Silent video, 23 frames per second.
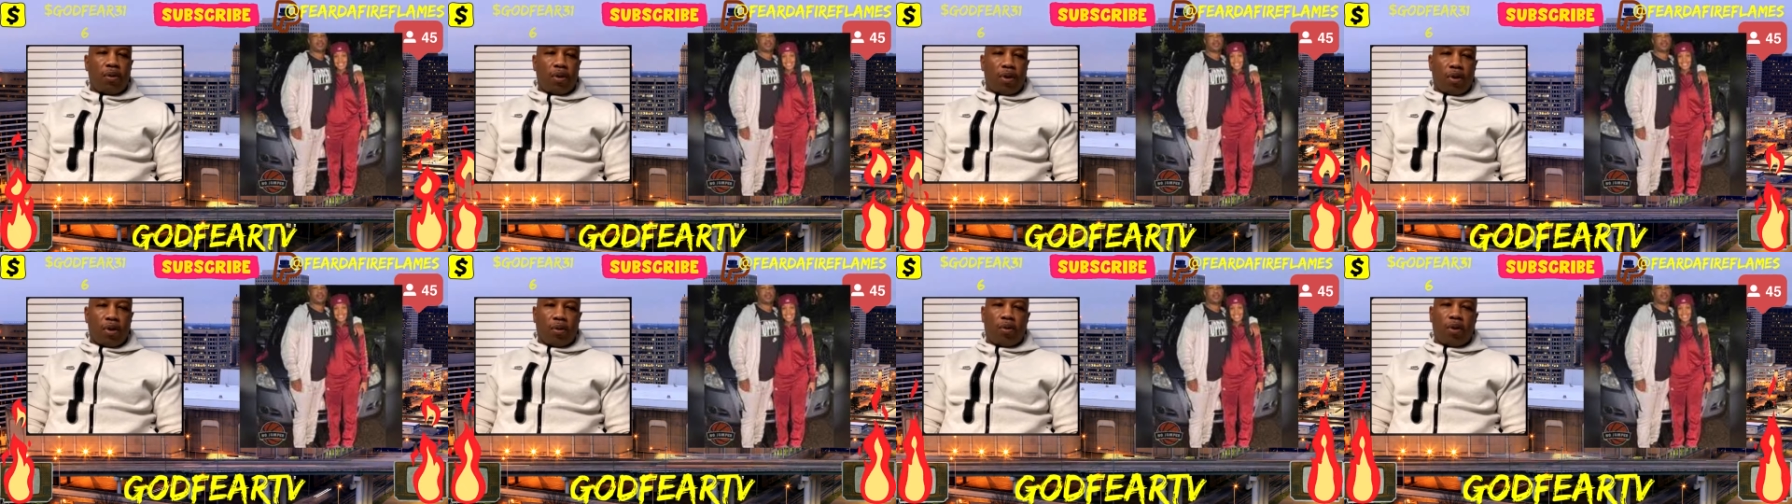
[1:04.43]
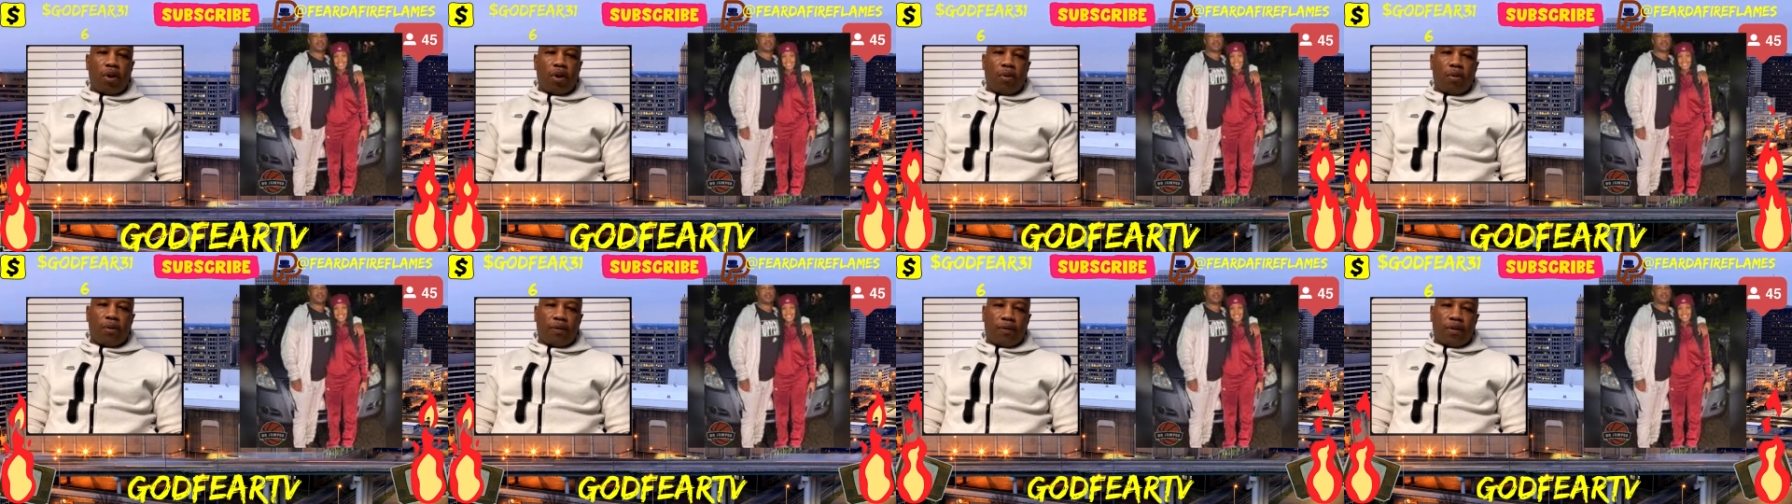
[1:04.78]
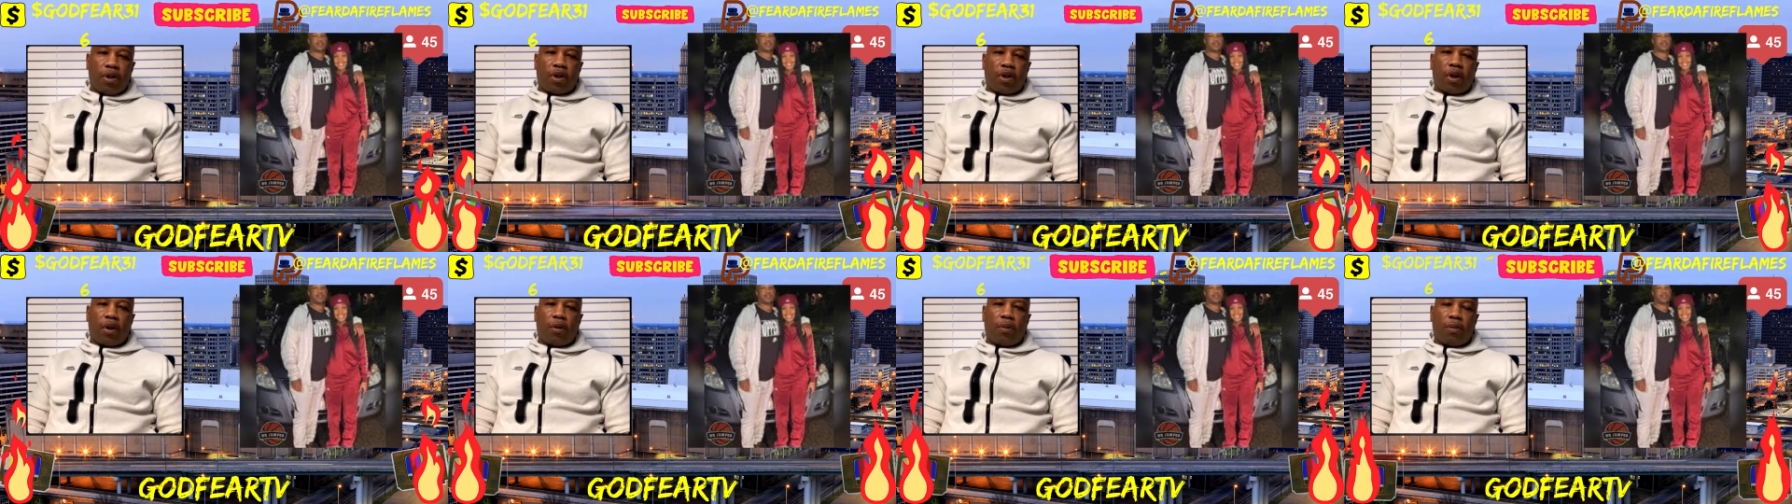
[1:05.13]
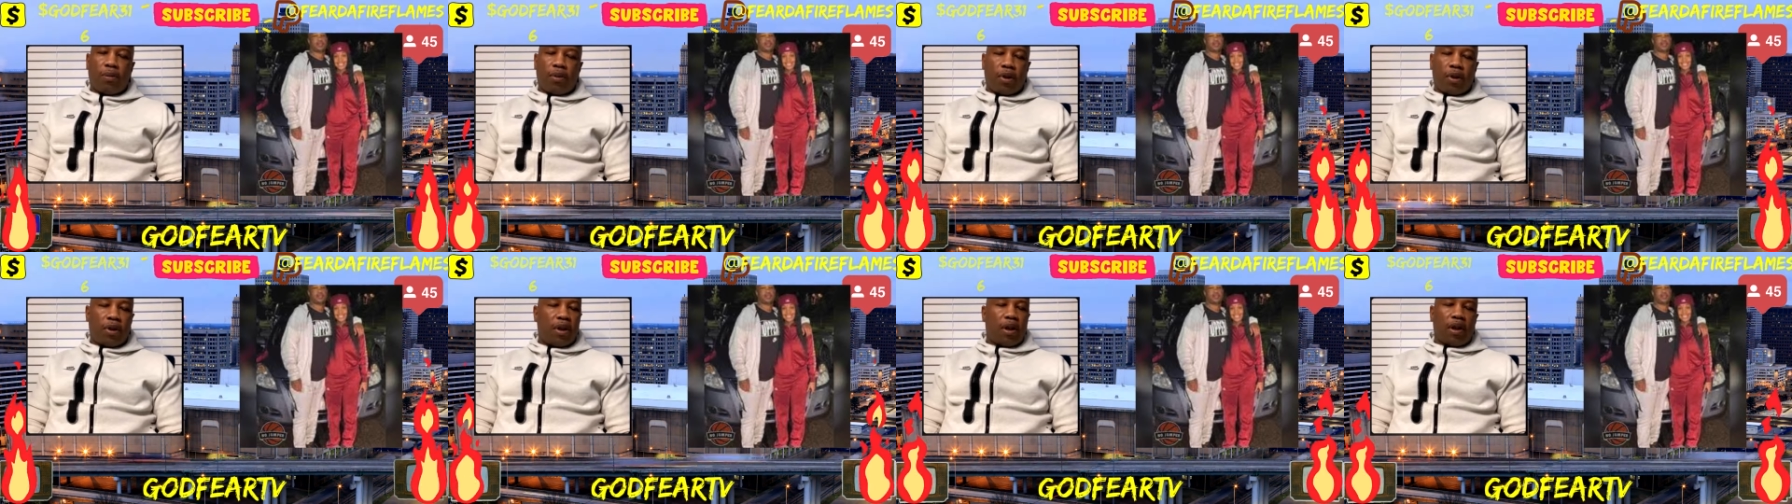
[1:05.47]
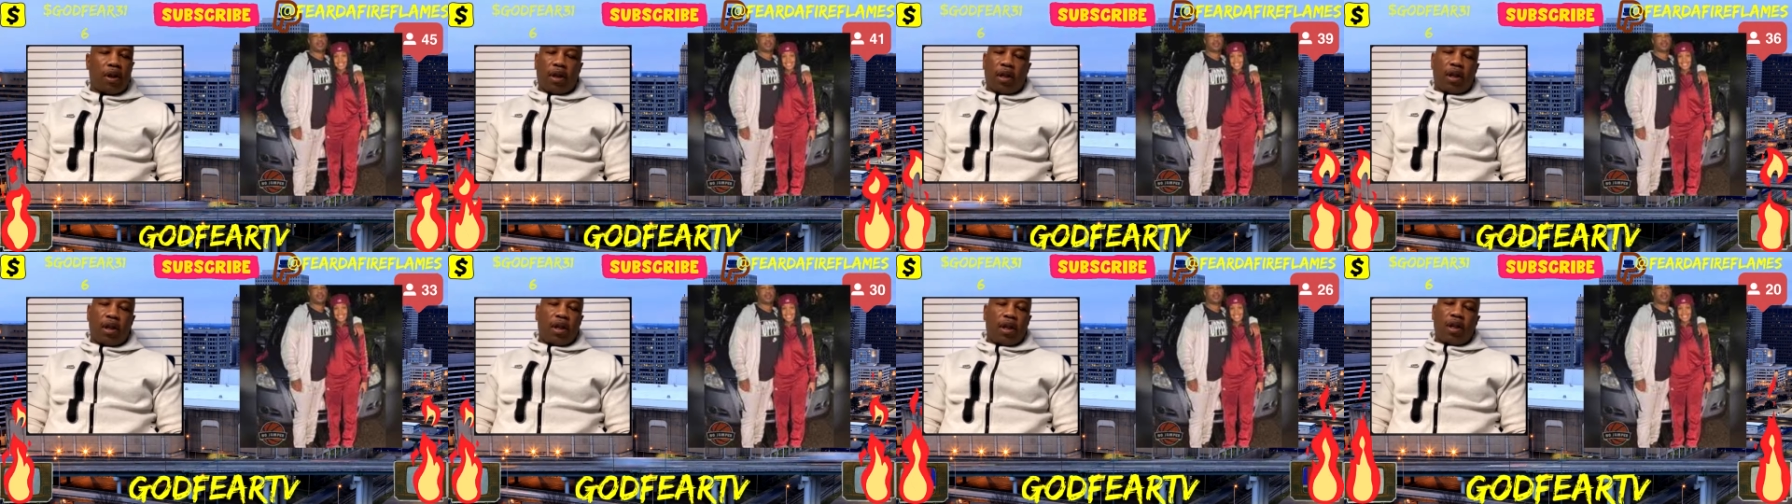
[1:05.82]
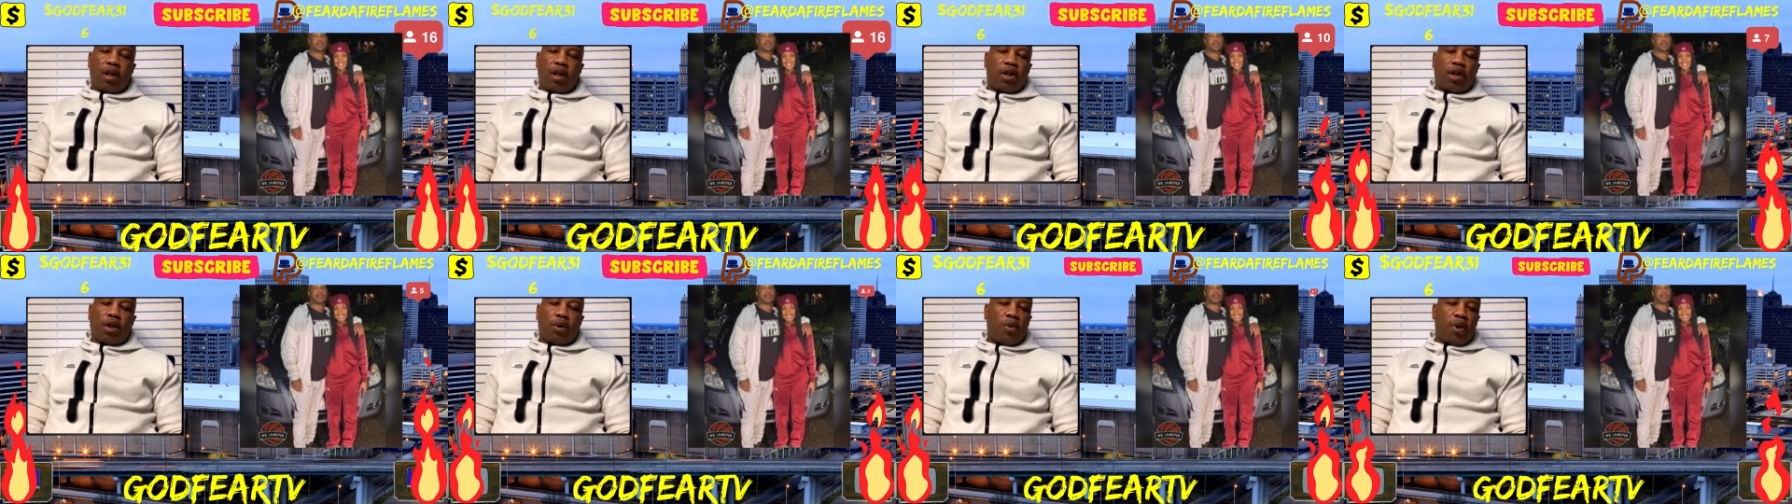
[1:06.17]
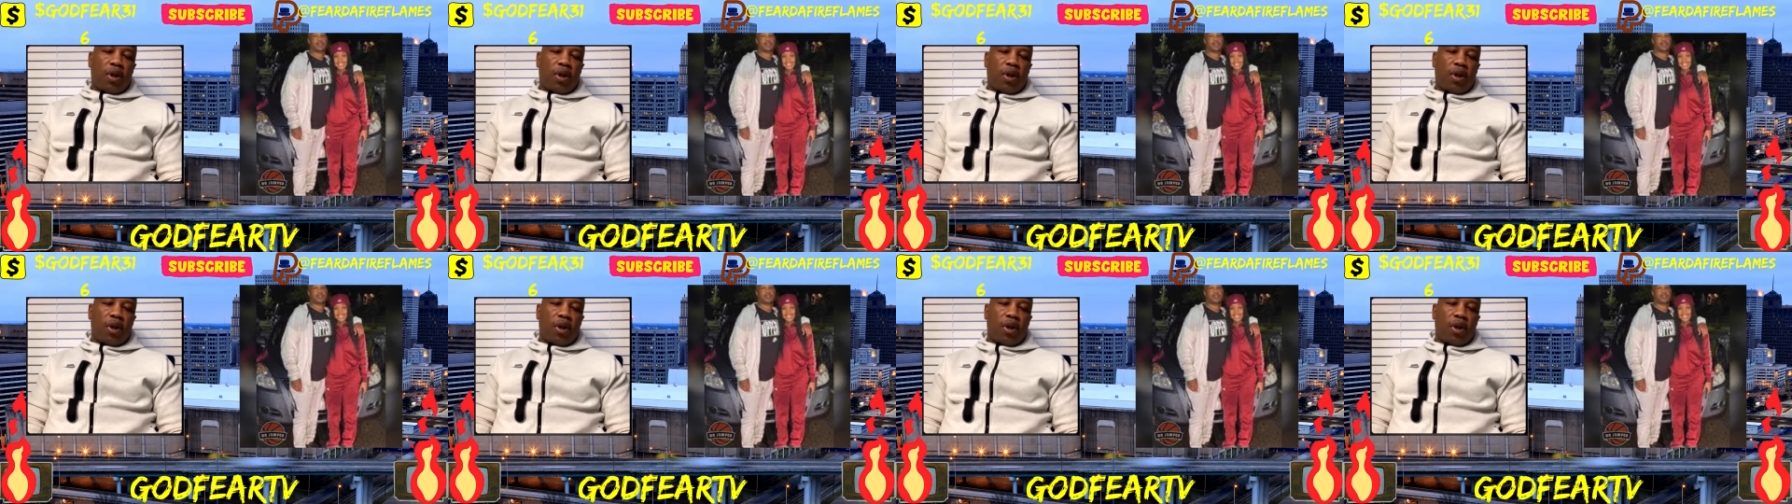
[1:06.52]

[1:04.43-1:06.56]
was a good dude. He a real one for sure.